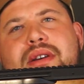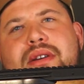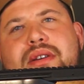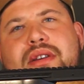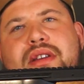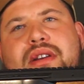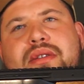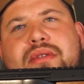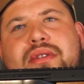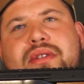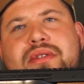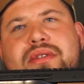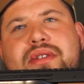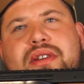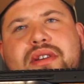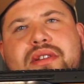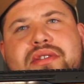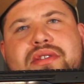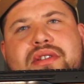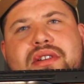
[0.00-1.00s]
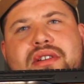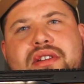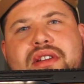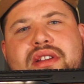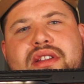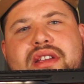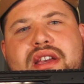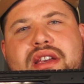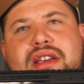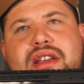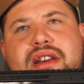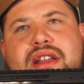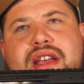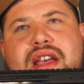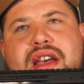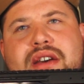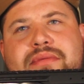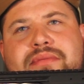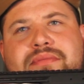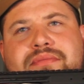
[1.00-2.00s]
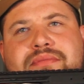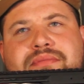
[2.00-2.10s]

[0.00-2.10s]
you know, it'll certainly take you down.